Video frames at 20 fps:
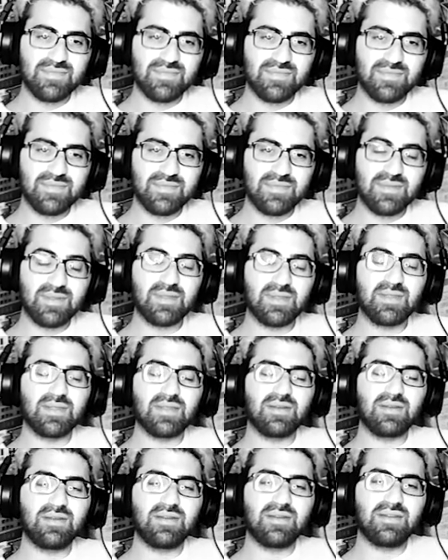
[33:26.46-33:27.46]

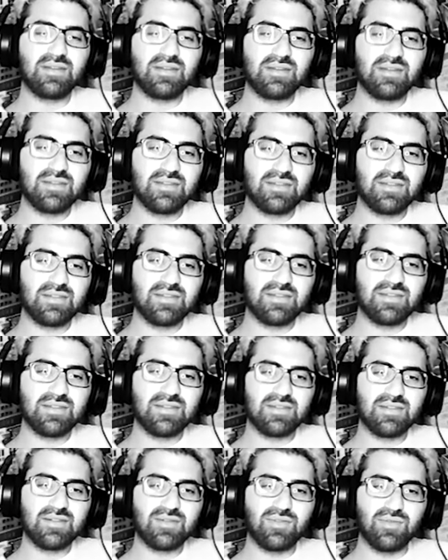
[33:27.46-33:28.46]

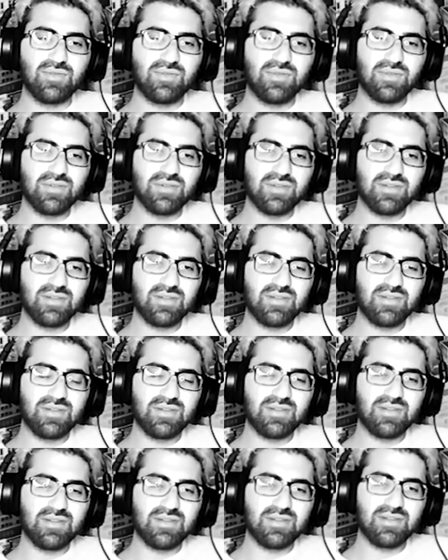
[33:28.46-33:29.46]

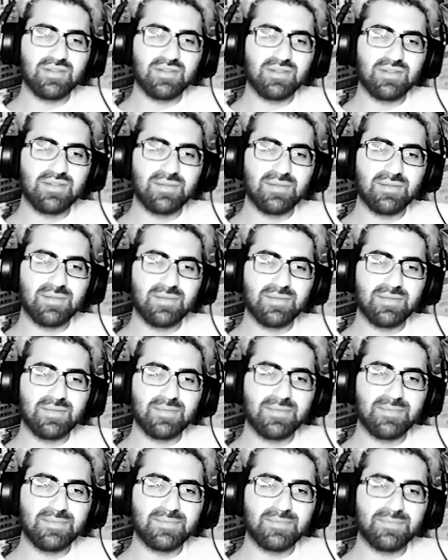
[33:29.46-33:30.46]

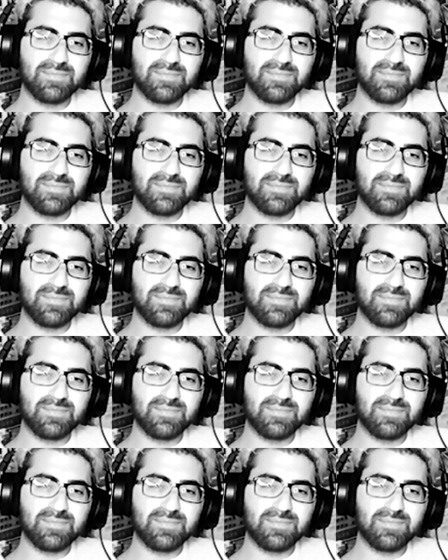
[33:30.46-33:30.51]
(not speaking)